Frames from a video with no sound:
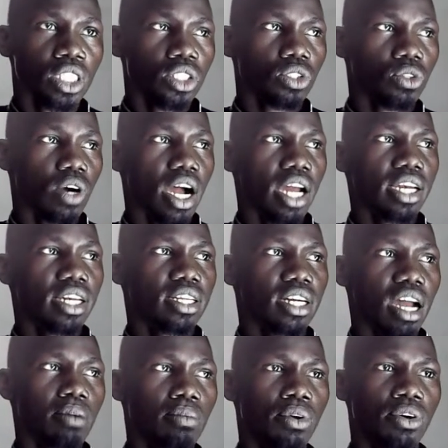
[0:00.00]
So under
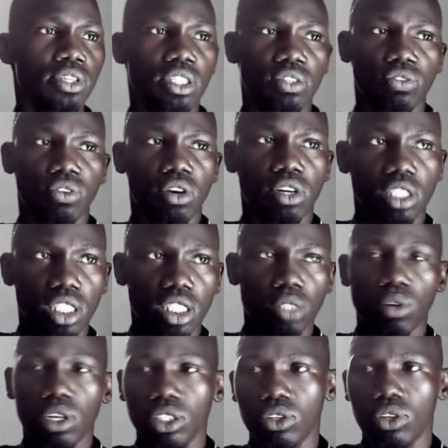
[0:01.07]
upload default, this is
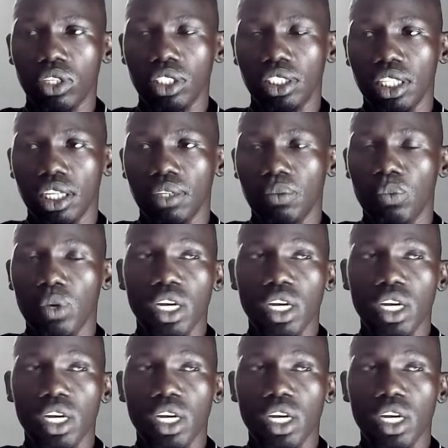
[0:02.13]
what you're going to see.